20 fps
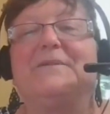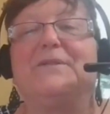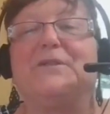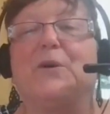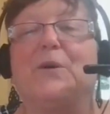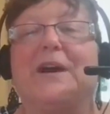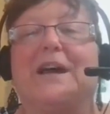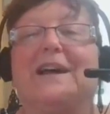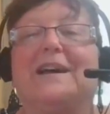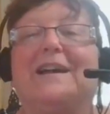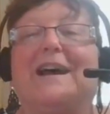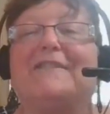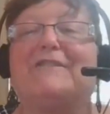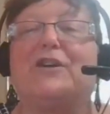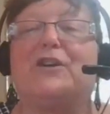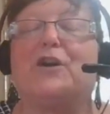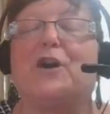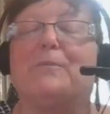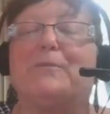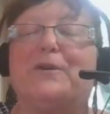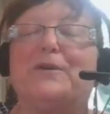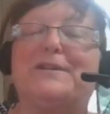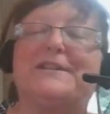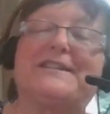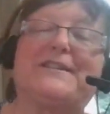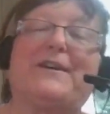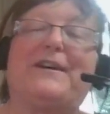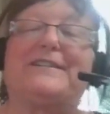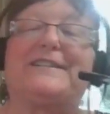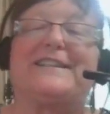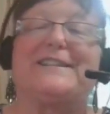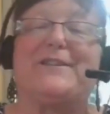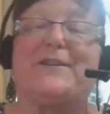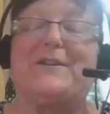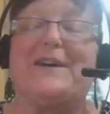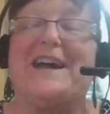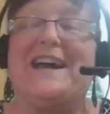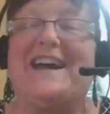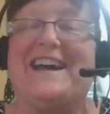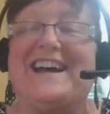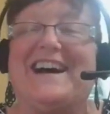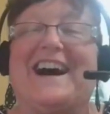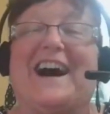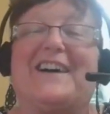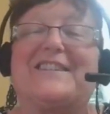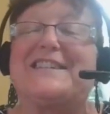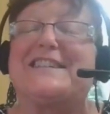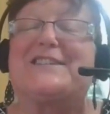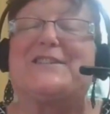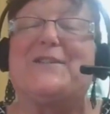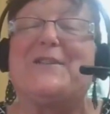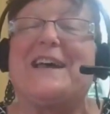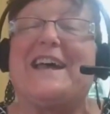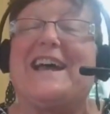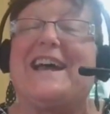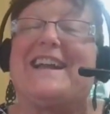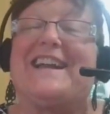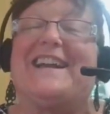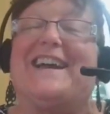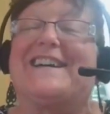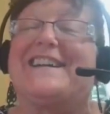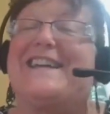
go ahead. You're on mute, so I'll just go. I'll just go ahead and I'll